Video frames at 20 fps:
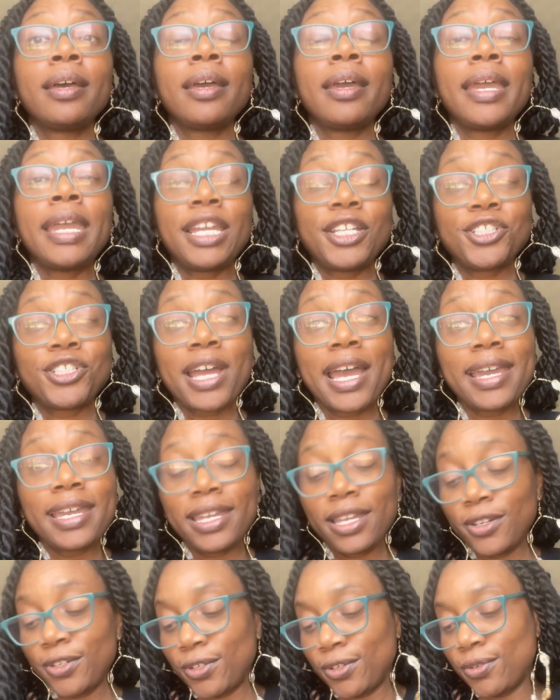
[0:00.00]

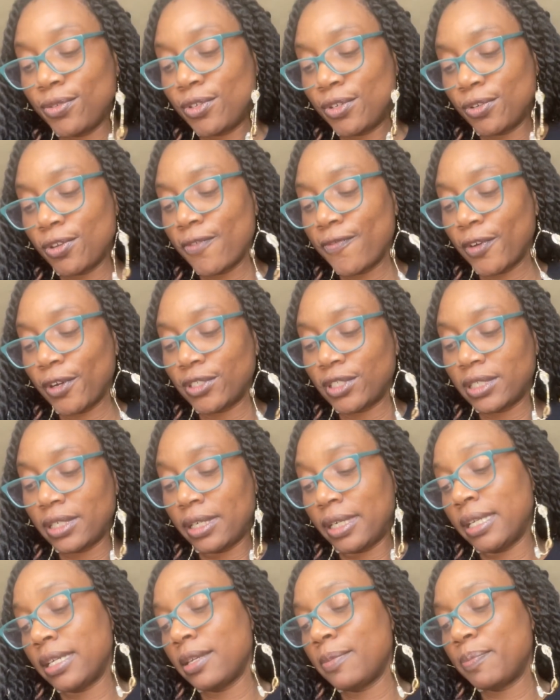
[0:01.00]
HINU
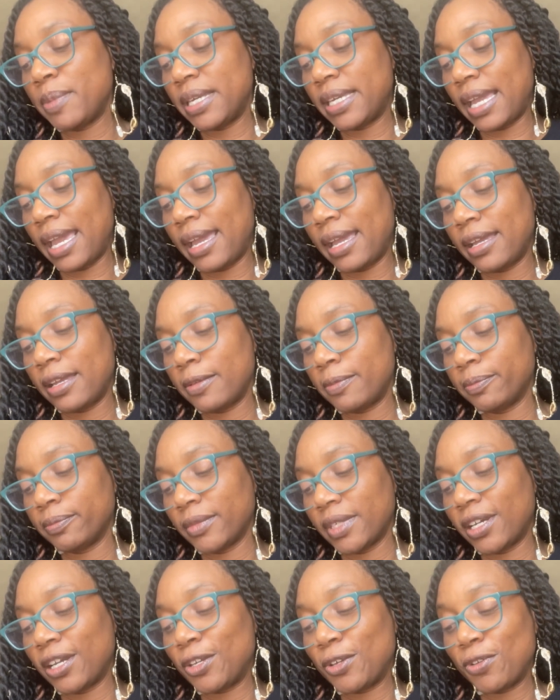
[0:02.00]
University became
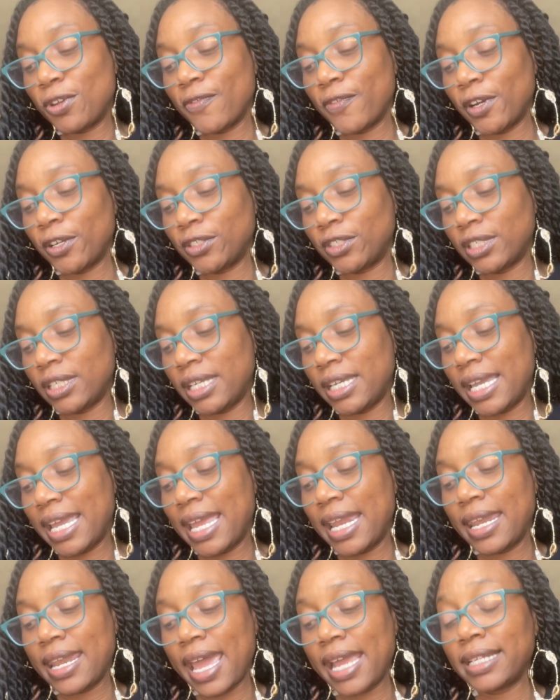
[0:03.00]
a university
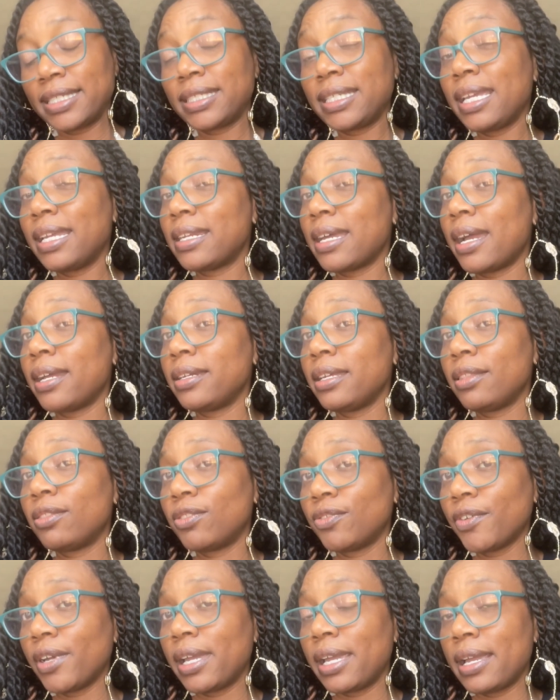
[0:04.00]
in
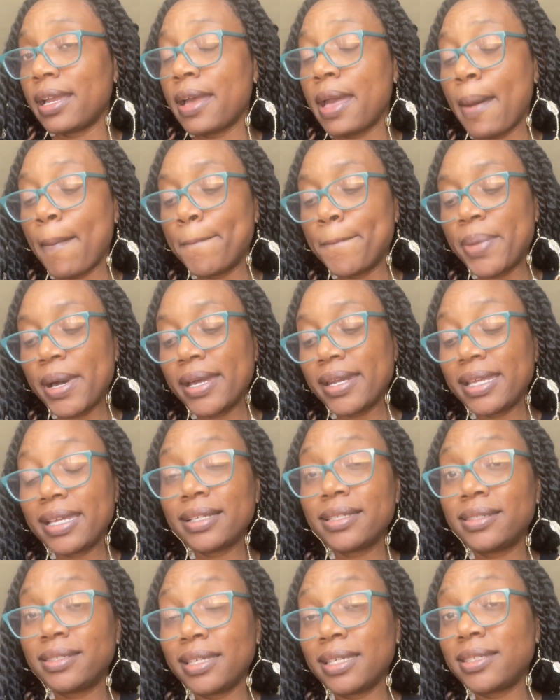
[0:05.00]
1993, but
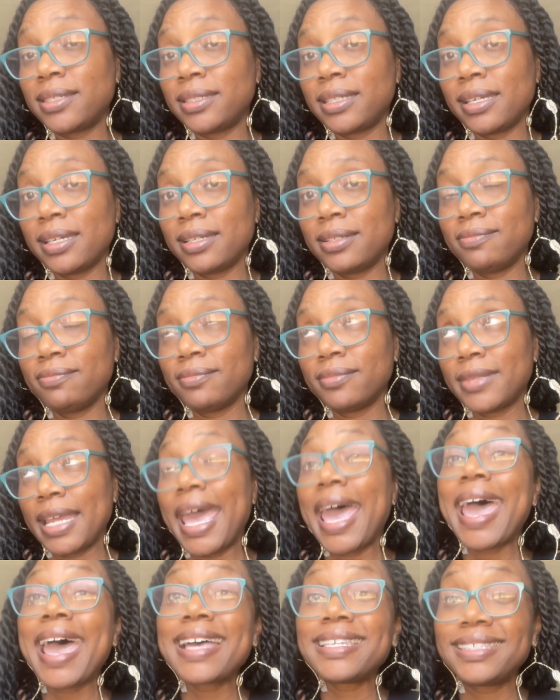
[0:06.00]

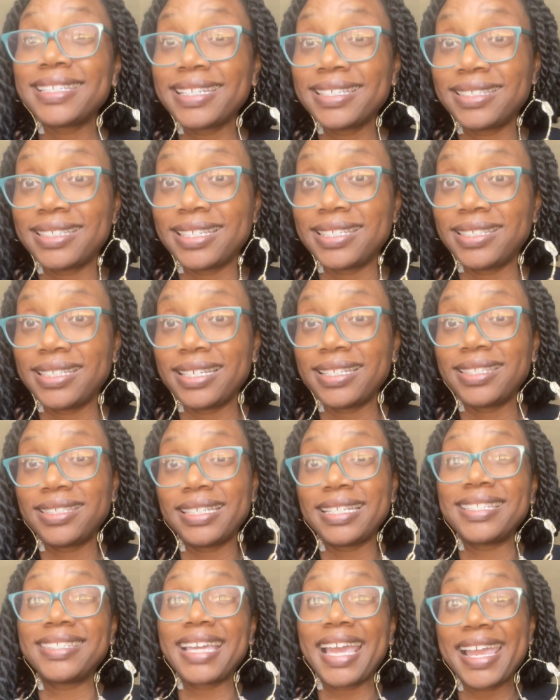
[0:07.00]
has existed
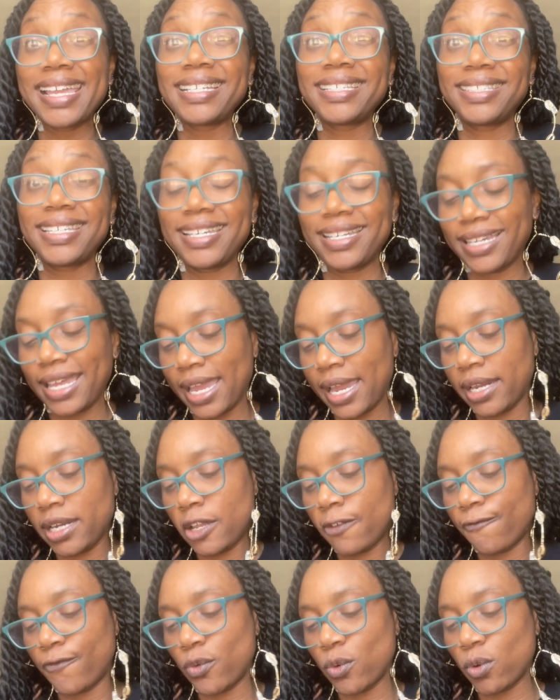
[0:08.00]
since
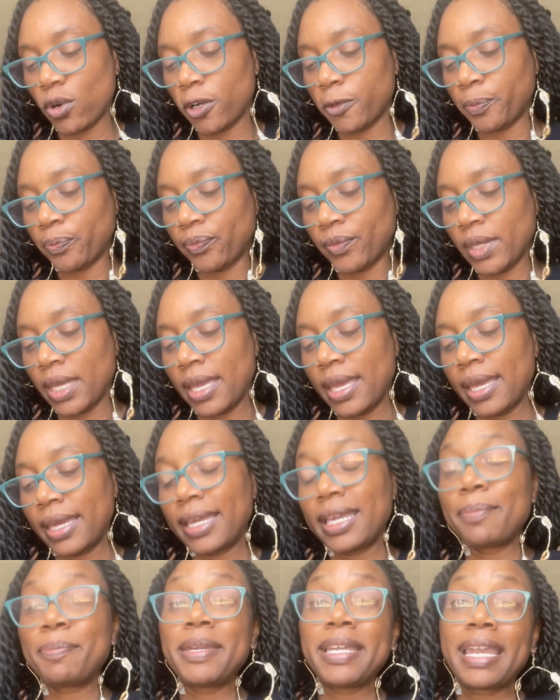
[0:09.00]
1884.
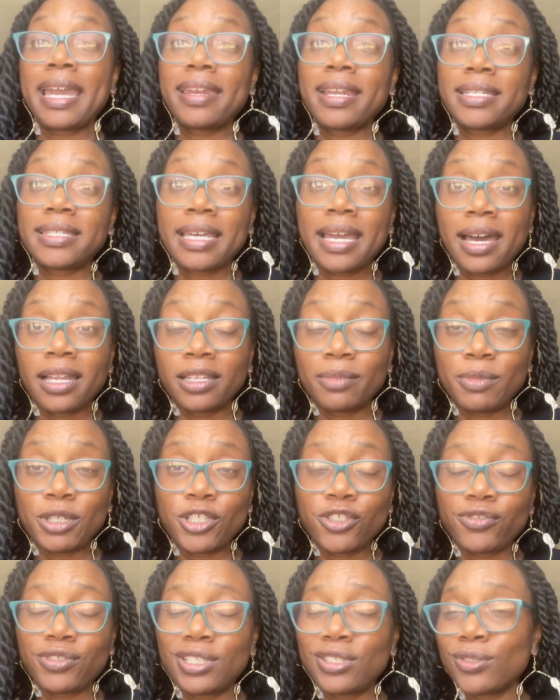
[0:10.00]
It began as an
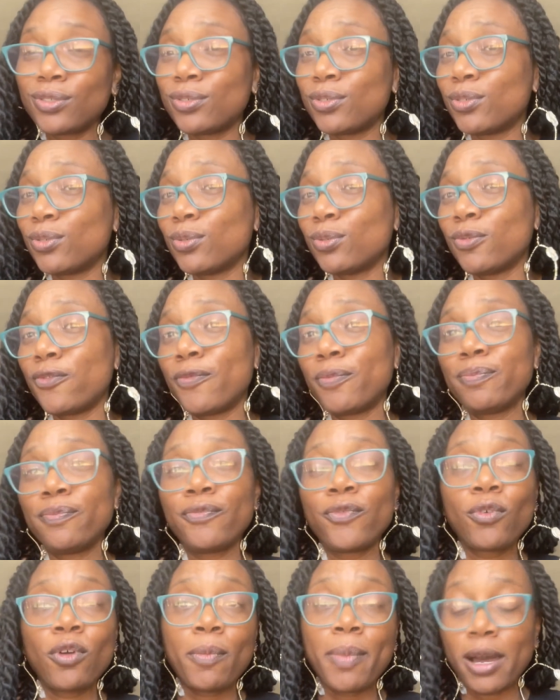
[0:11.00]
elementary school
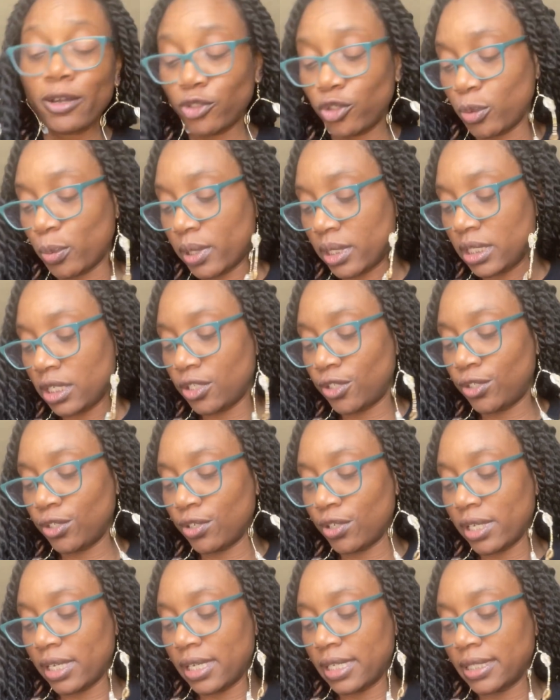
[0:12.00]
for about 20
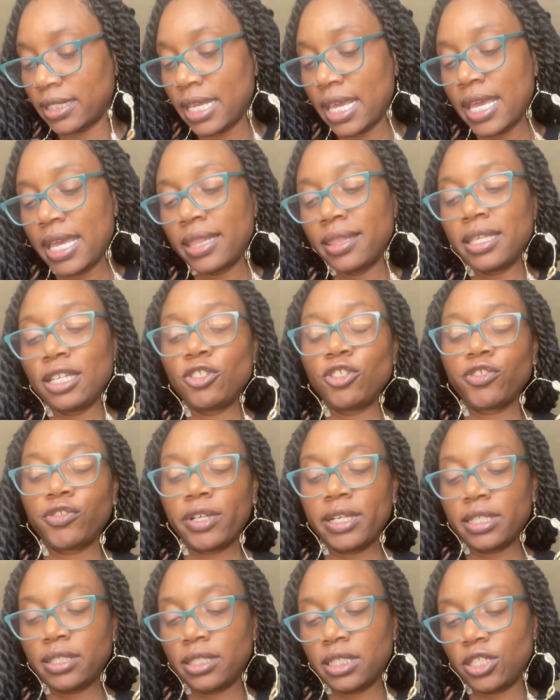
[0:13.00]
students, then
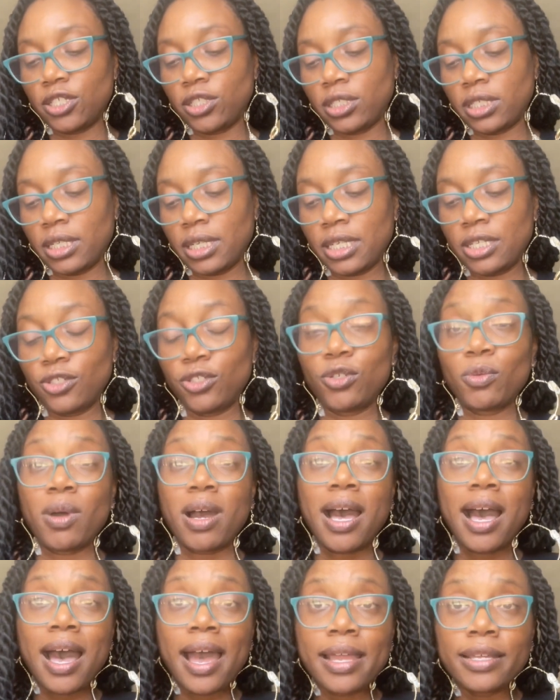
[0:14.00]
transitioned into a
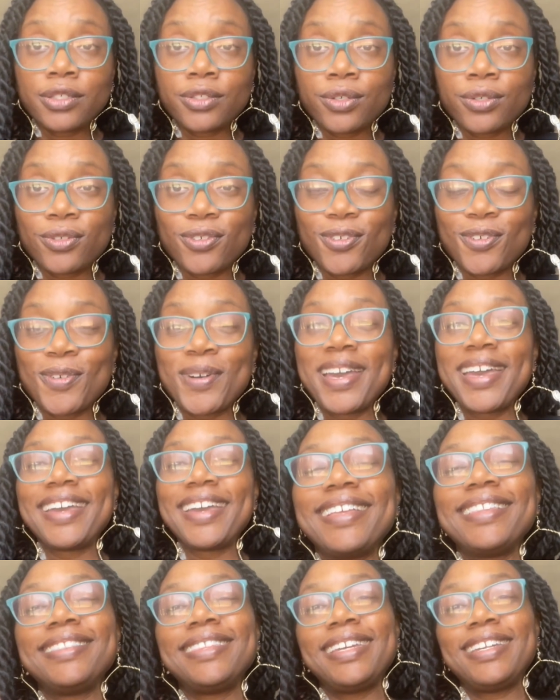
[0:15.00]
high school,
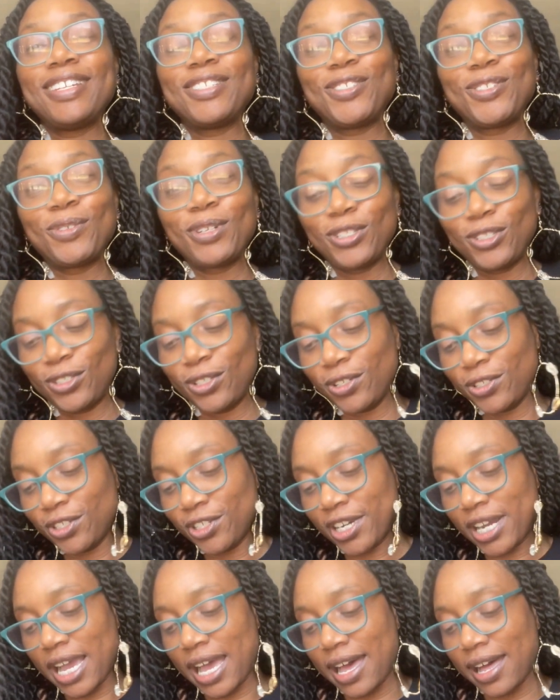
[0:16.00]
then into a junior
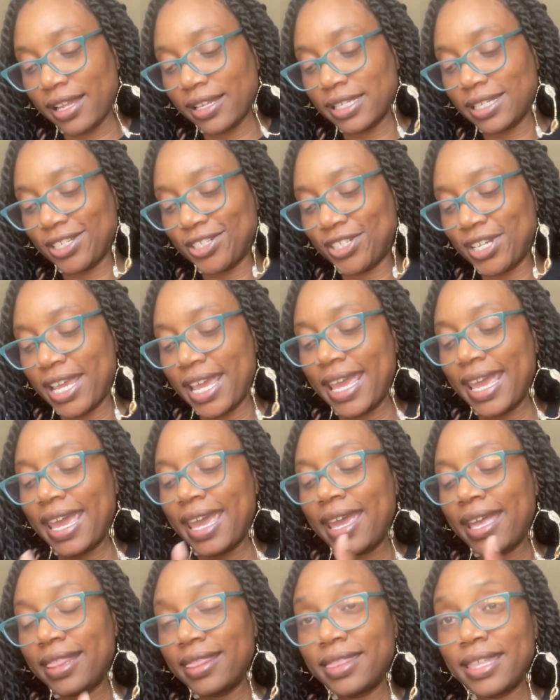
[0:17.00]
college,
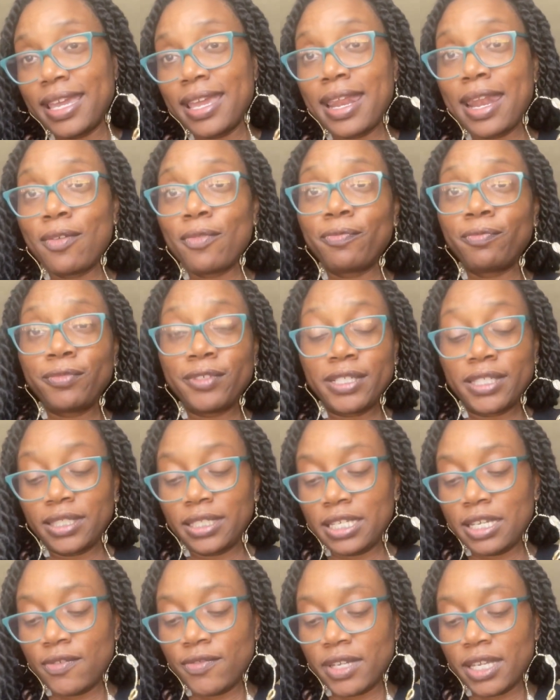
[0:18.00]
and then
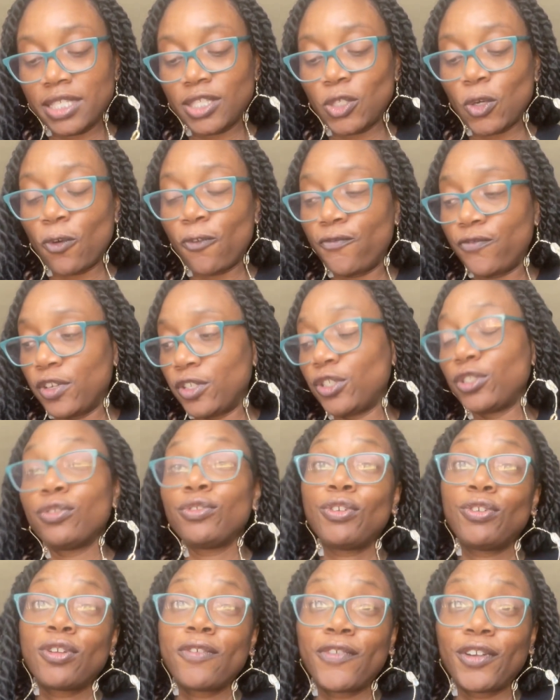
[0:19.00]
received its official
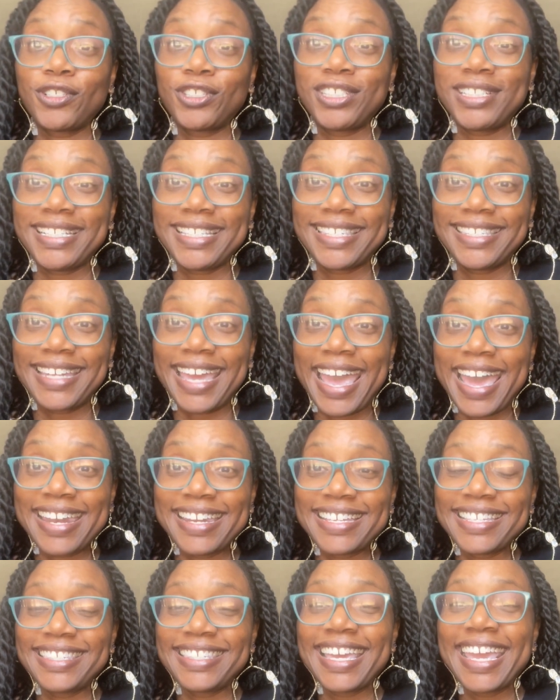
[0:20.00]
university
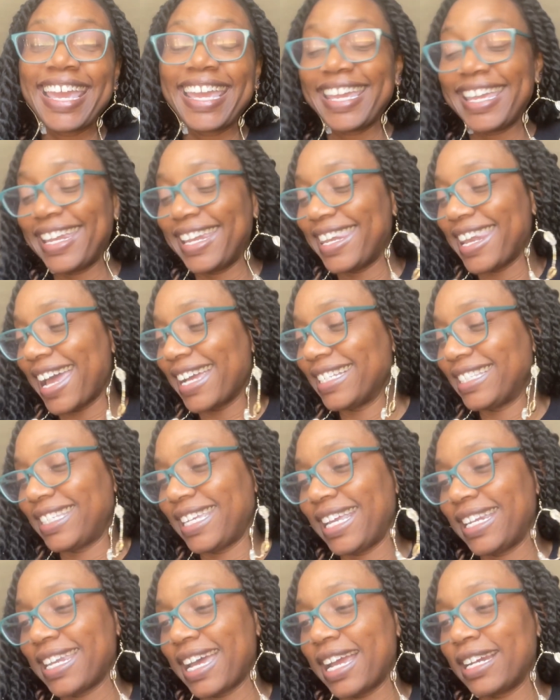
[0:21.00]
status in
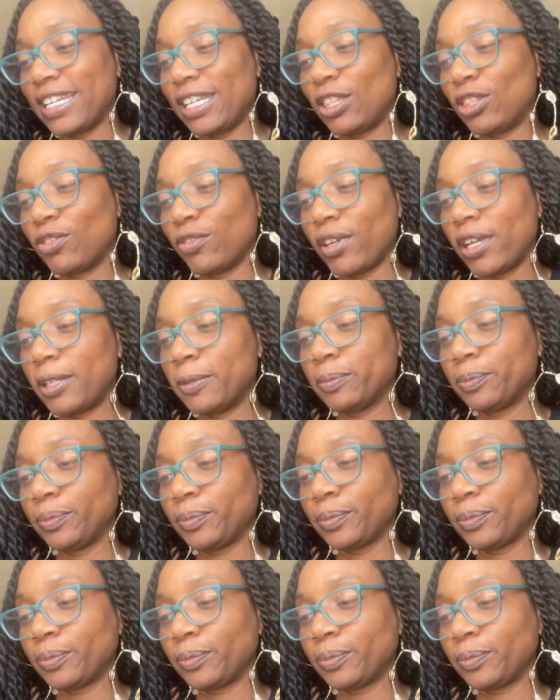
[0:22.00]
1993.